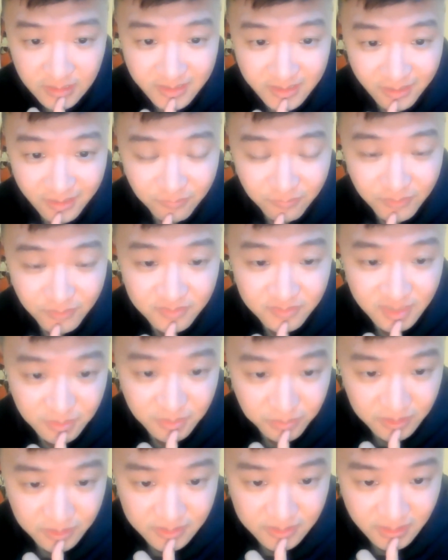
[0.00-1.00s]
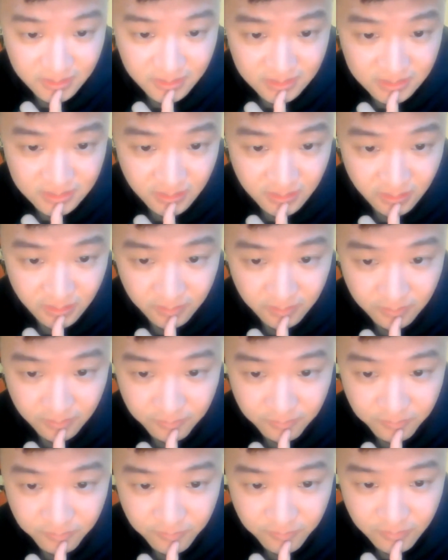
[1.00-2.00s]
And then 15%
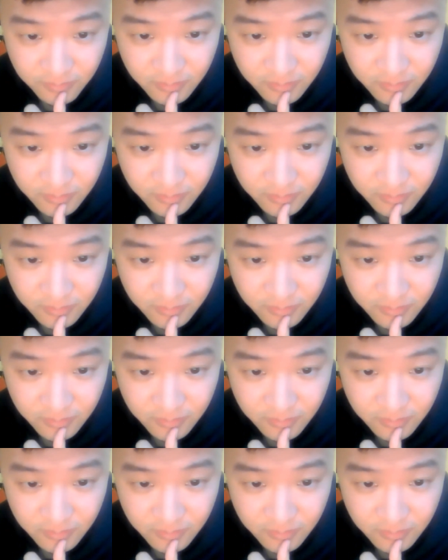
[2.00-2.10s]
of